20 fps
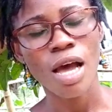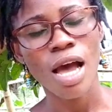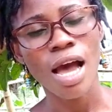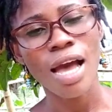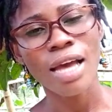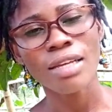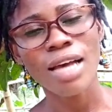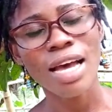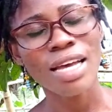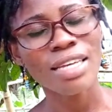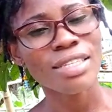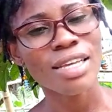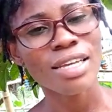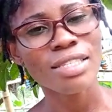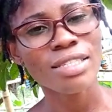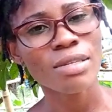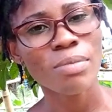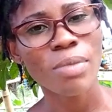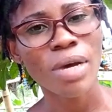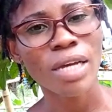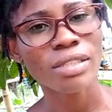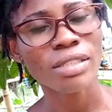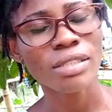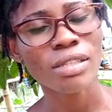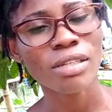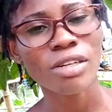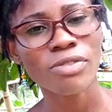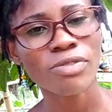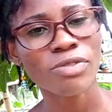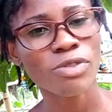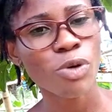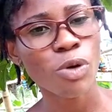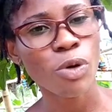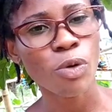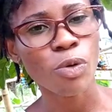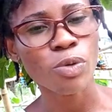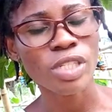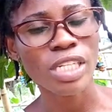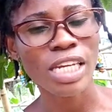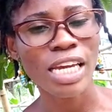I said to myself,
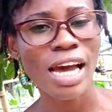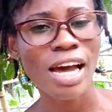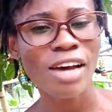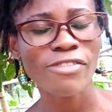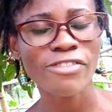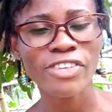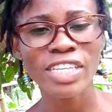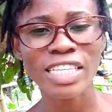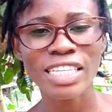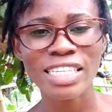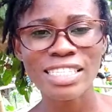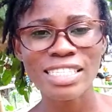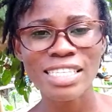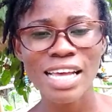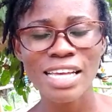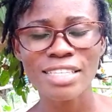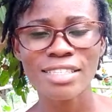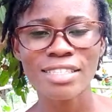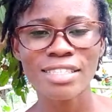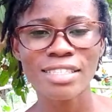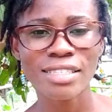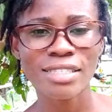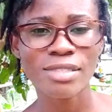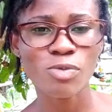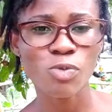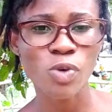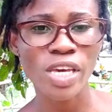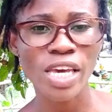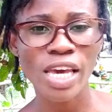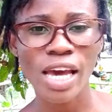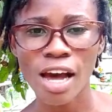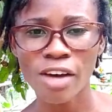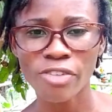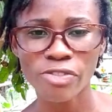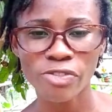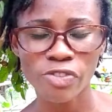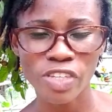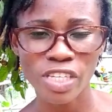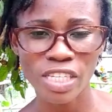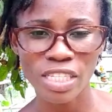no, they have feelings as we have
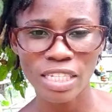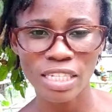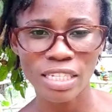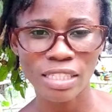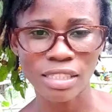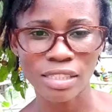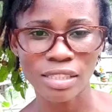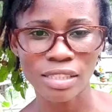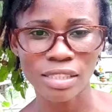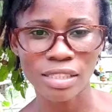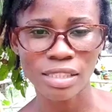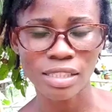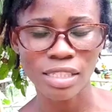feelings.